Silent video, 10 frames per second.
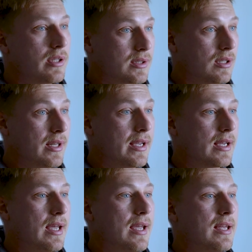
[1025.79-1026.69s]
Click the
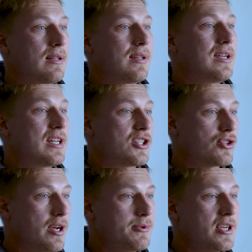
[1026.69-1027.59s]
link in the
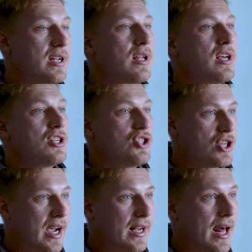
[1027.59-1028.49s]
description,
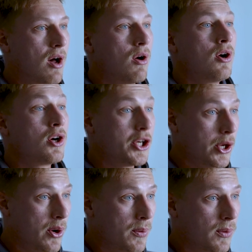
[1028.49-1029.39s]
check it out,
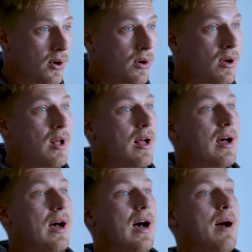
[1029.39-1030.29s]
go enroll.
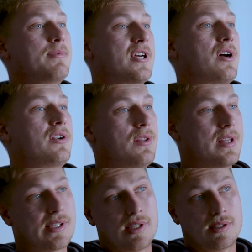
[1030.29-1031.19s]
I'm telling you,
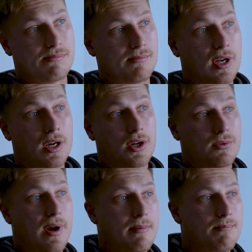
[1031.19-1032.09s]
this is a
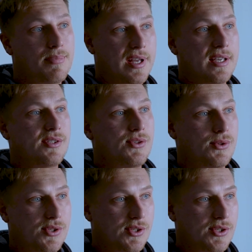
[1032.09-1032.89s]
great place to